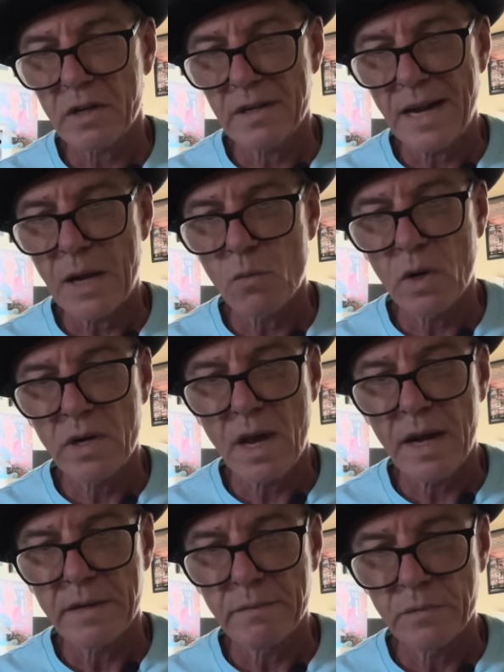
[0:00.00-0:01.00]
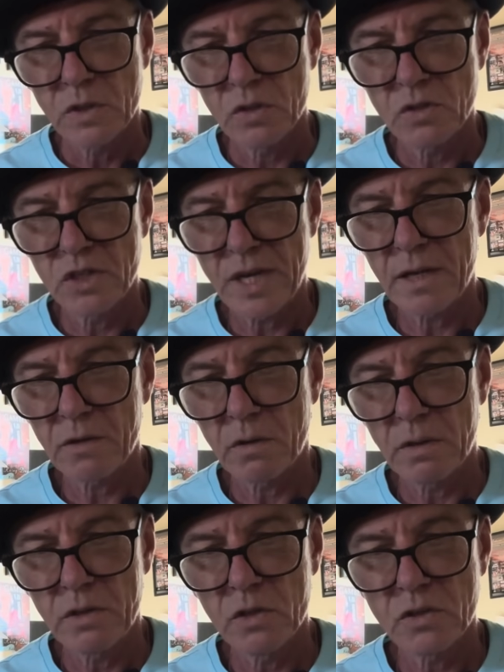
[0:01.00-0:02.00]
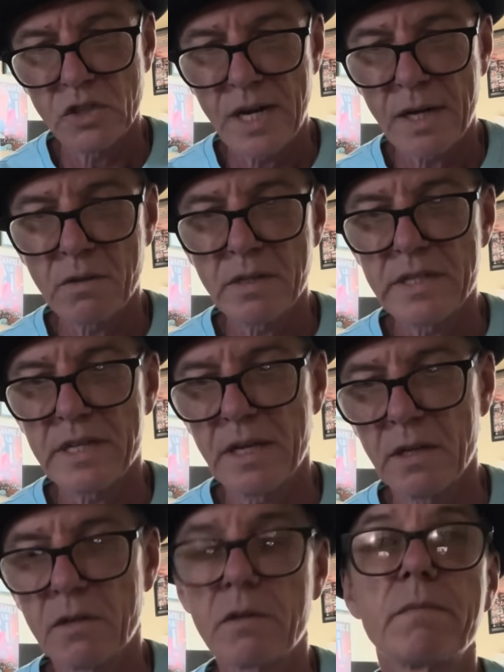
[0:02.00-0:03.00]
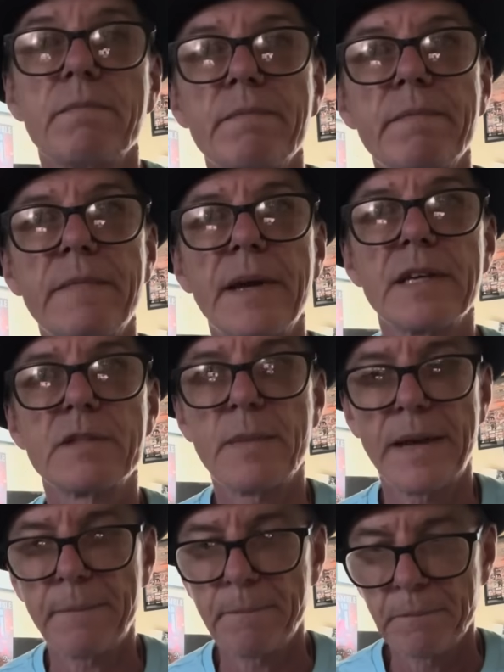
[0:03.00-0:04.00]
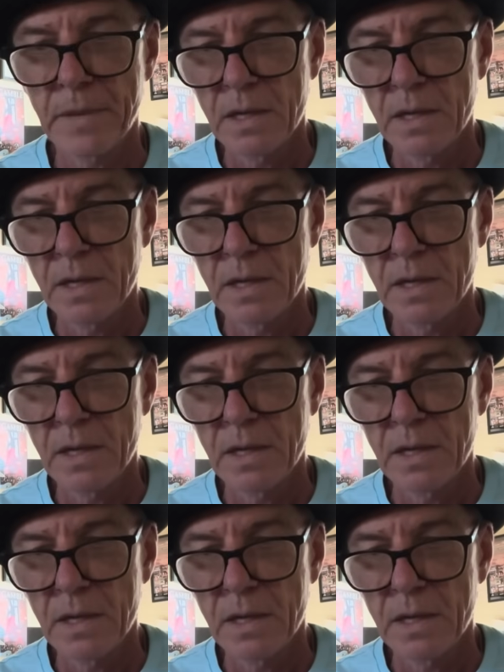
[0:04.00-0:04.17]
919. Your channel is killer. Thanks, man.